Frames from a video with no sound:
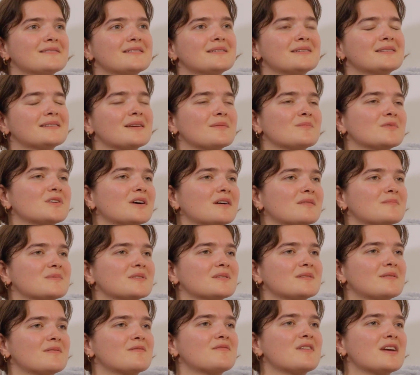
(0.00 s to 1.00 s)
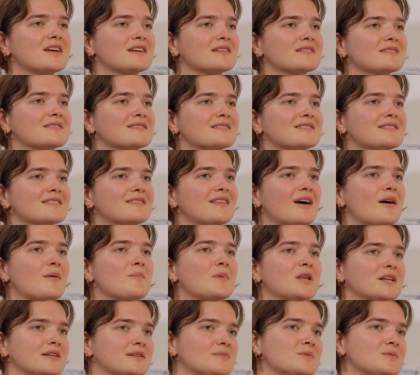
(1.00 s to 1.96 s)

sometimes things that are meant